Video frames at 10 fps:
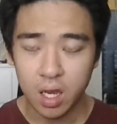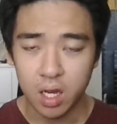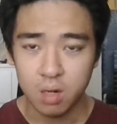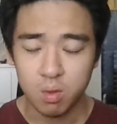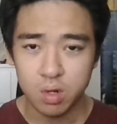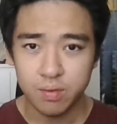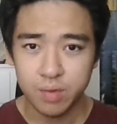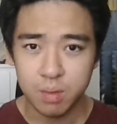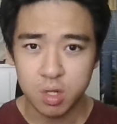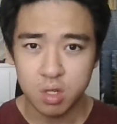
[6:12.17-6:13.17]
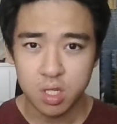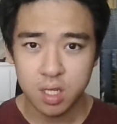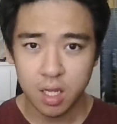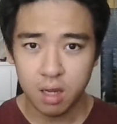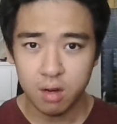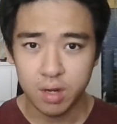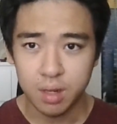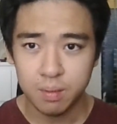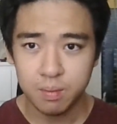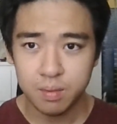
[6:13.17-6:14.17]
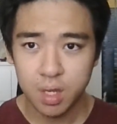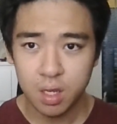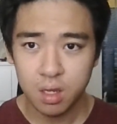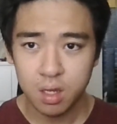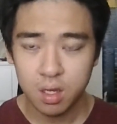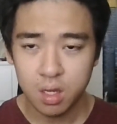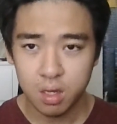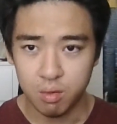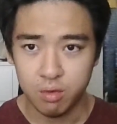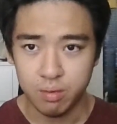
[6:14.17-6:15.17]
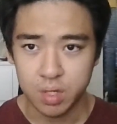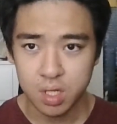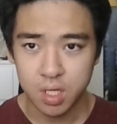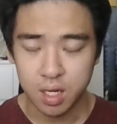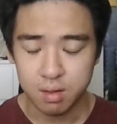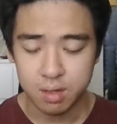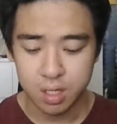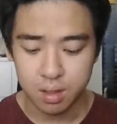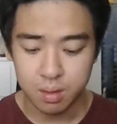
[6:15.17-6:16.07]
and one of the most scary improvements that I've seen.